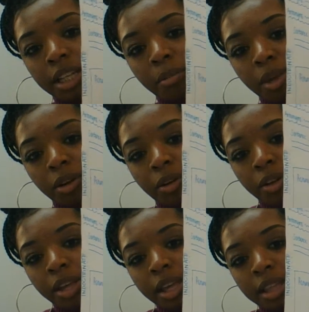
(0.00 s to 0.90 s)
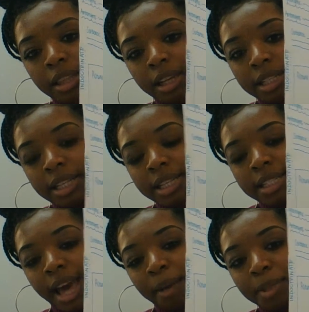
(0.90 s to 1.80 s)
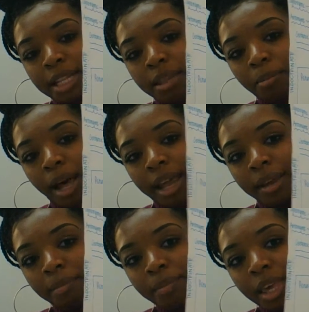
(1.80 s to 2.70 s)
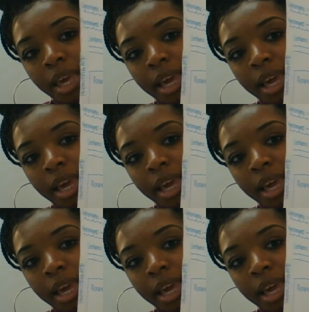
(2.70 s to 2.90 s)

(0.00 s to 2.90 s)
in the middle, there's adapt at the bottom,